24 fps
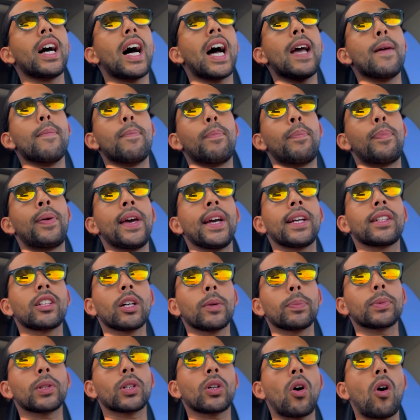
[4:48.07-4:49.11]
I picked
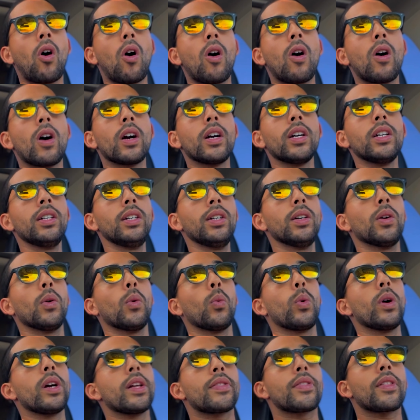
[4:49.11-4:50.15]
up the car
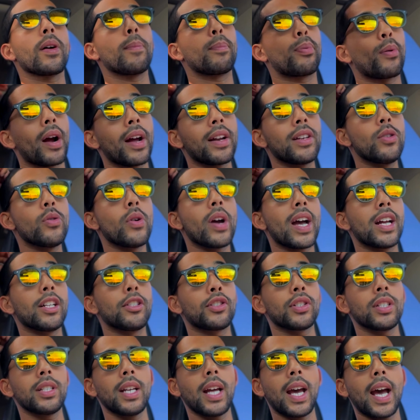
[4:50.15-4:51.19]
with the brand new
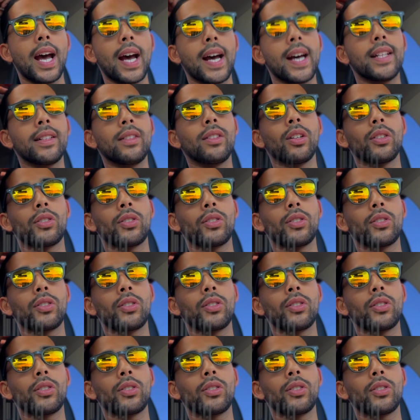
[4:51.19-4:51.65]
engine and the